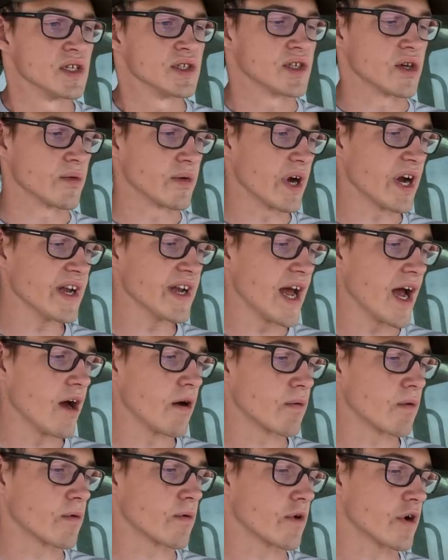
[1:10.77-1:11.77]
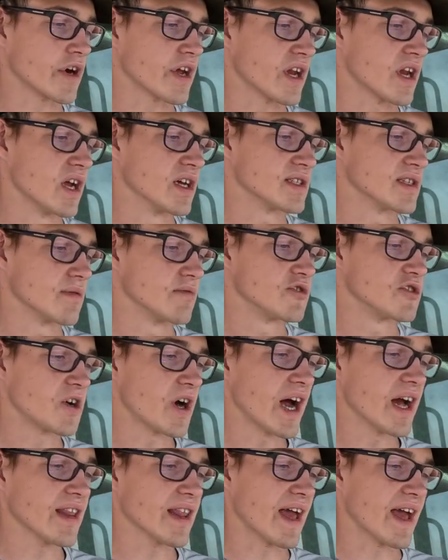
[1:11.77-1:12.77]
So right now we're working on some
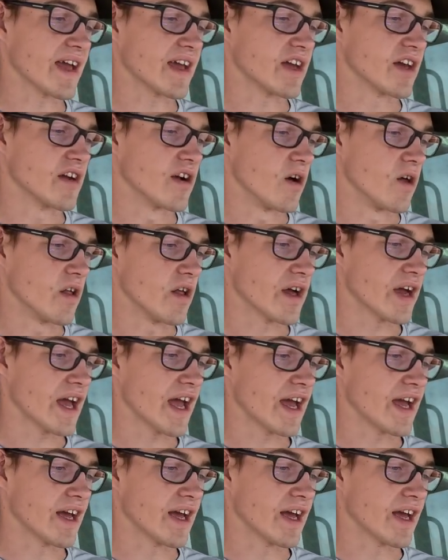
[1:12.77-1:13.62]
dryland canola,